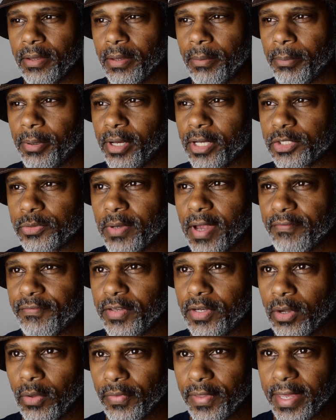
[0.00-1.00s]
because we have to
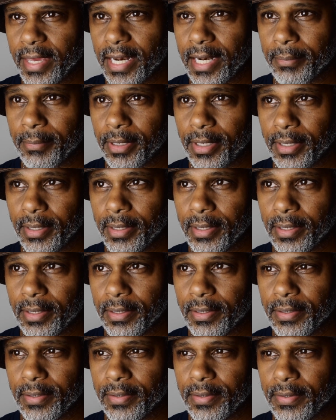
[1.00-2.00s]
know the enemy
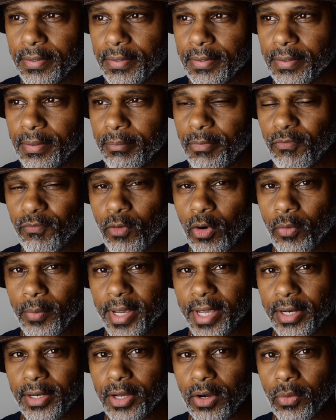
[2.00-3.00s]
before we
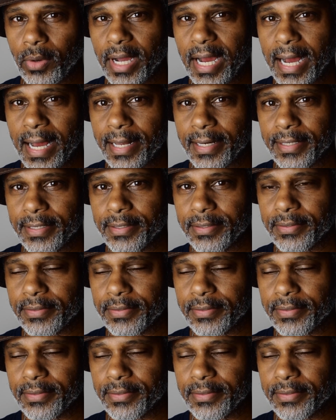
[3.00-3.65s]
can know God.